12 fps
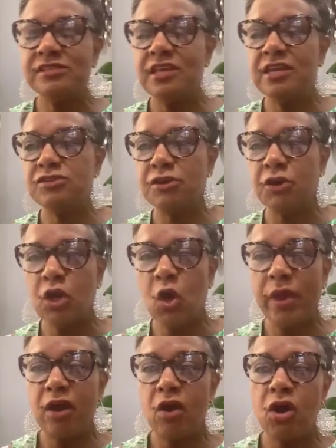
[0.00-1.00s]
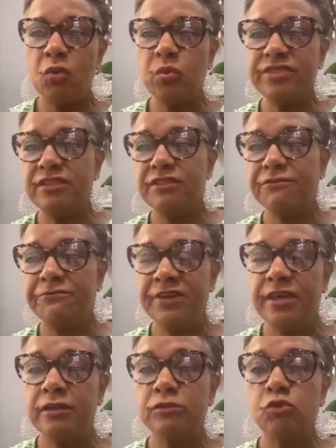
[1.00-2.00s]
things that are going on within the
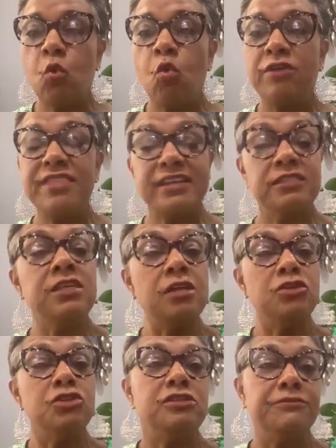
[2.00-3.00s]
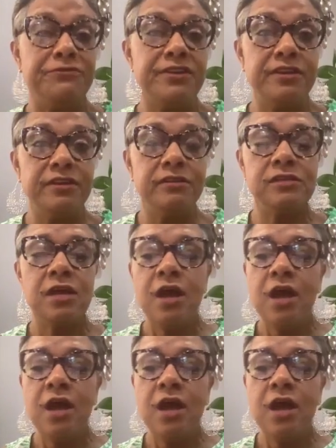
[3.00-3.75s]
field or that touch the field,